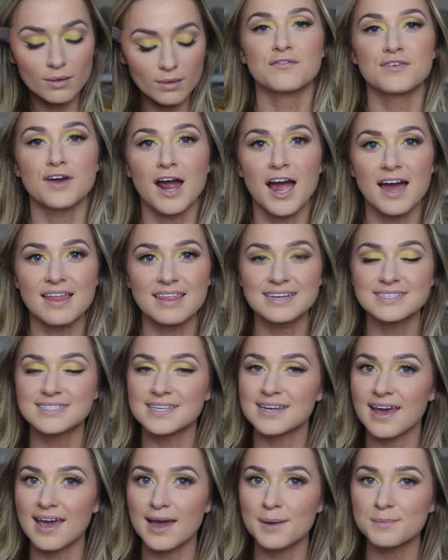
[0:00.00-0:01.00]
For highlight
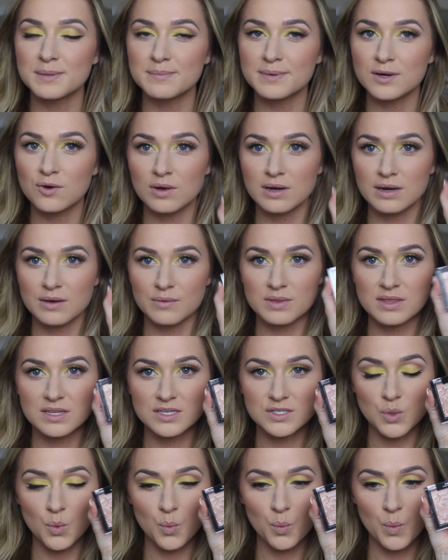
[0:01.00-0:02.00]
today, I'm going to be going in with
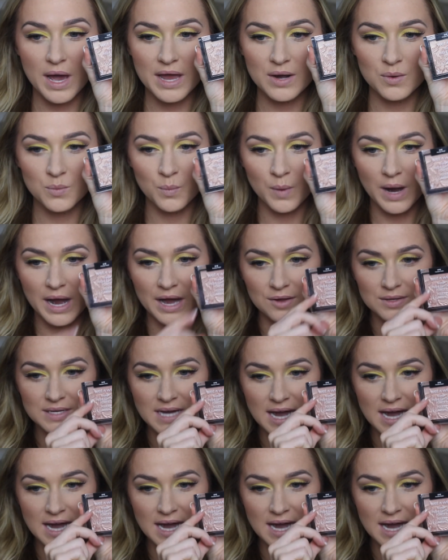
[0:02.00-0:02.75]
this Wet n Wild